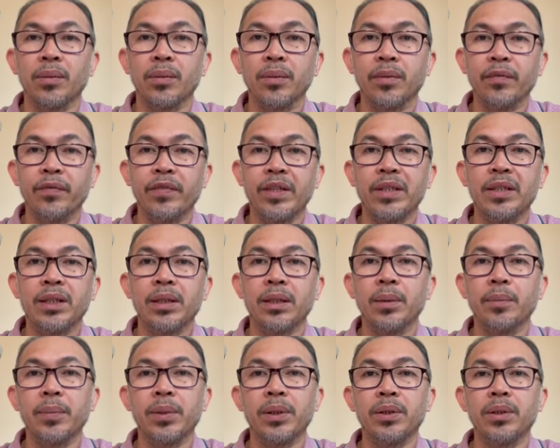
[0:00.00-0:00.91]
visit the
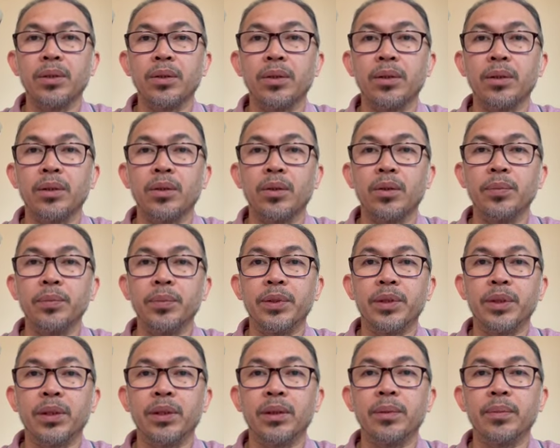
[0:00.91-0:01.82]
person,
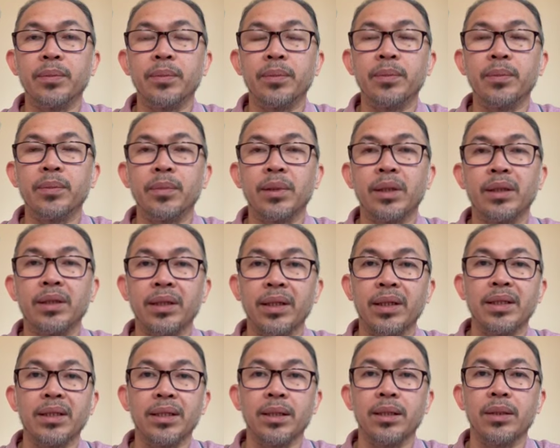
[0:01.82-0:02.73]
observe and
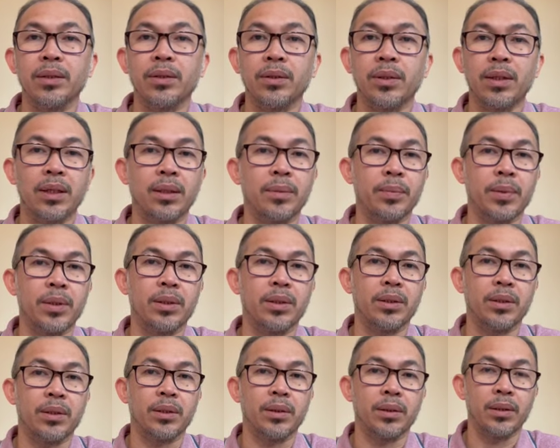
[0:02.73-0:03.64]
listen to that person.